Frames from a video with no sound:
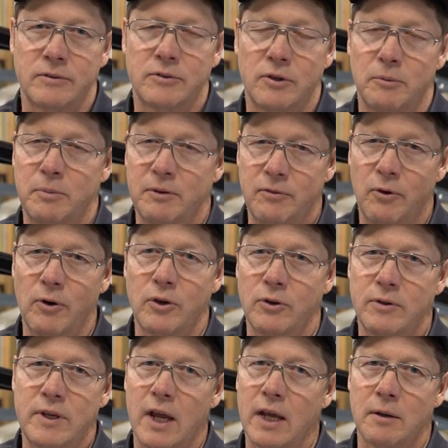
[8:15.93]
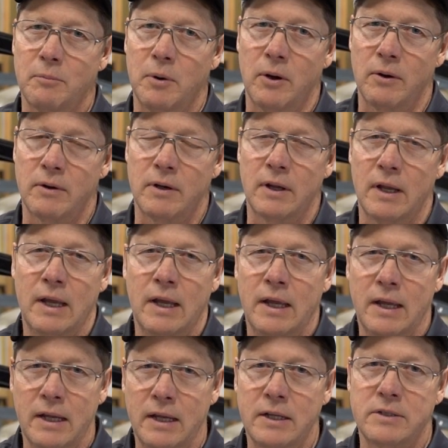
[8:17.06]
So before you take a boat,
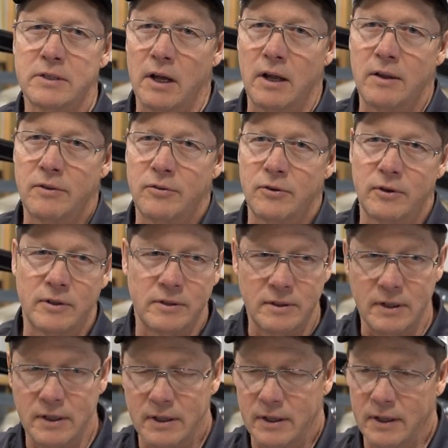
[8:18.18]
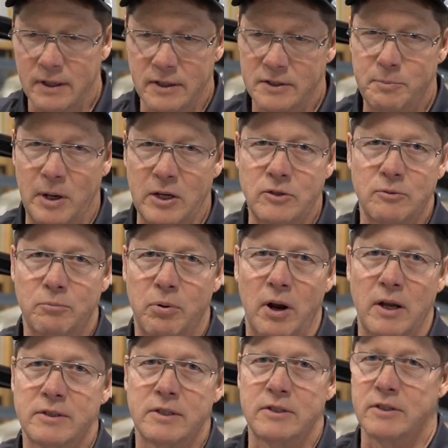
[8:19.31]
it's gone through an inspection
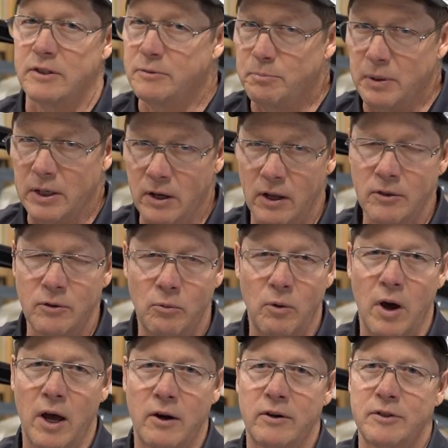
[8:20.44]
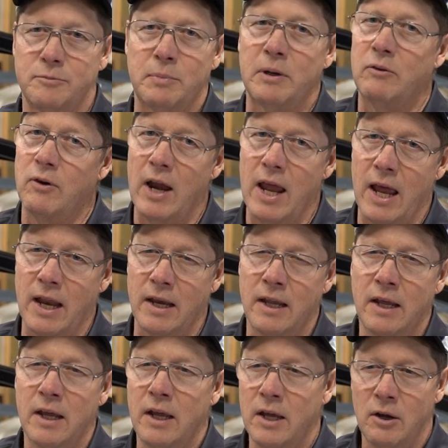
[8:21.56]
process. It's been on the water. It's been ran.
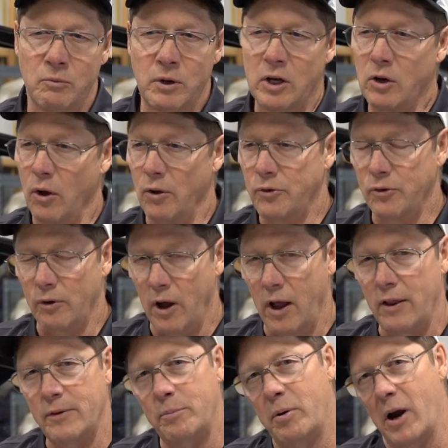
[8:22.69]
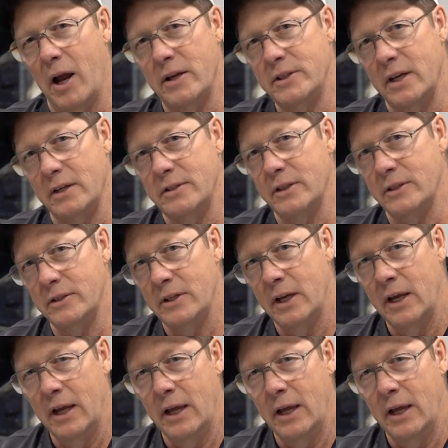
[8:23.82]
We go through all the processes.